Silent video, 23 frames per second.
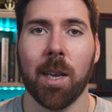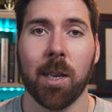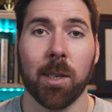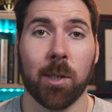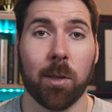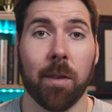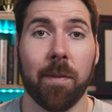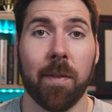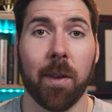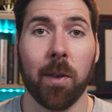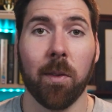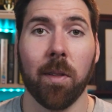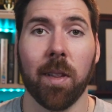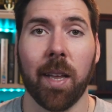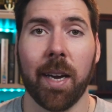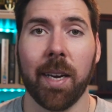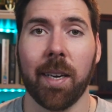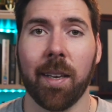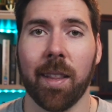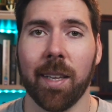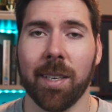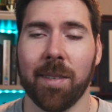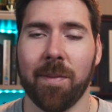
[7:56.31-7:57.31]
So if you
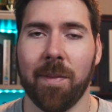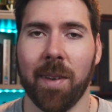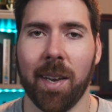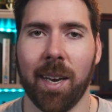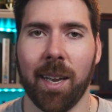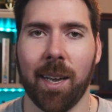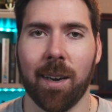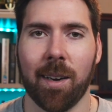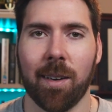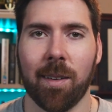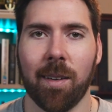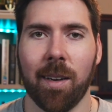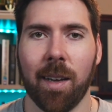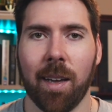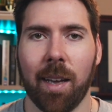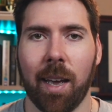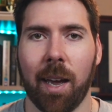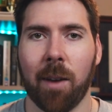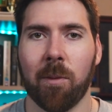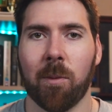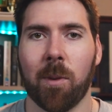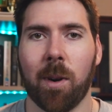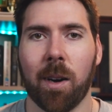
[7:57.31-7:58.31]
liked this video
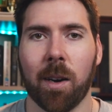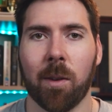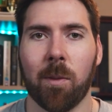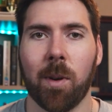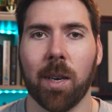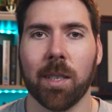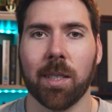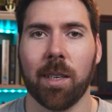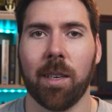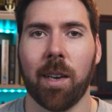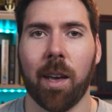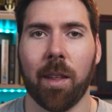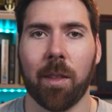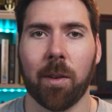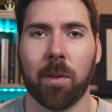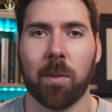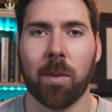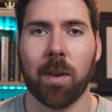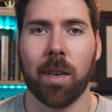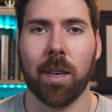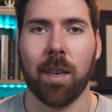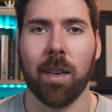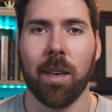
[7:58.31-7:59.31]
and want to watch another
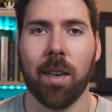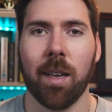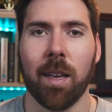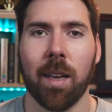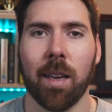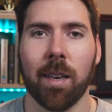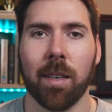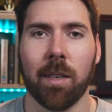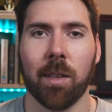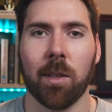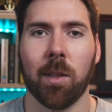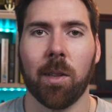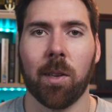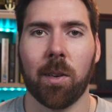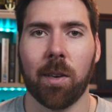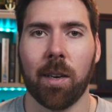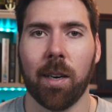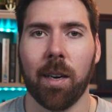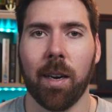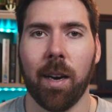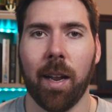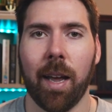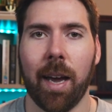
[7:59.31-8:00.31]
one to learn